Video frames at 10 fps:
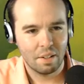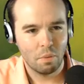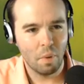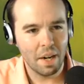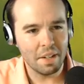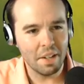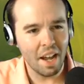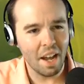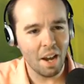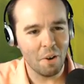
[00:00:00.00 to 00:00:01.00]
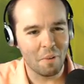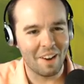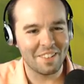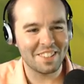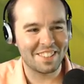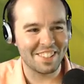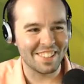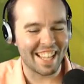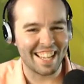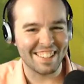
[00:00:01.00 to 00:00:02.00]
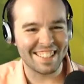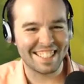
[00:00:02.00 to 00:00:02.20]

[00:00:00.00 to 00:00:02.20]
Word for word: What do you know? Why would you do that? You just...